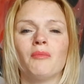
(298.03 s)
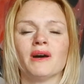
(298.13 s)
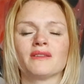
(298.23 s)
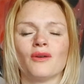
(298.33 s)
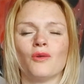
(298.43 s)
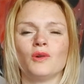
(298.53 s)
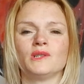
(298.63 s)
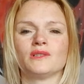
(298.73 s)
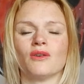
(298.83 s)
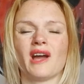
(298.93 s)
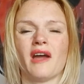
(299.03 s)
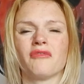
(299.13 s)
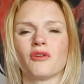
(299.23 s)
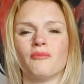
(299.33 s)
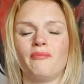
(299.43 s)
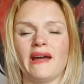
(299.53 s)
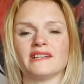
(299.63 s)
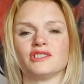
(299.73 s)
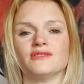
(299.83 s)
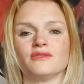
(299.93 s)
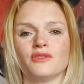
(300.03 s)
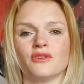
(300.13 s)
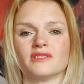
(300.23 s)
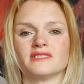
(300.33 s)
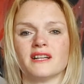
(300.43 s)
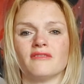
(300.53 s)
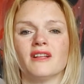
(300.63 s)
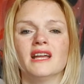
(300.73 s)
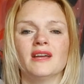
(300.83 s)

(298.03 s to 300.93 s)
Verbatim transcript: but also have compassion to yourself.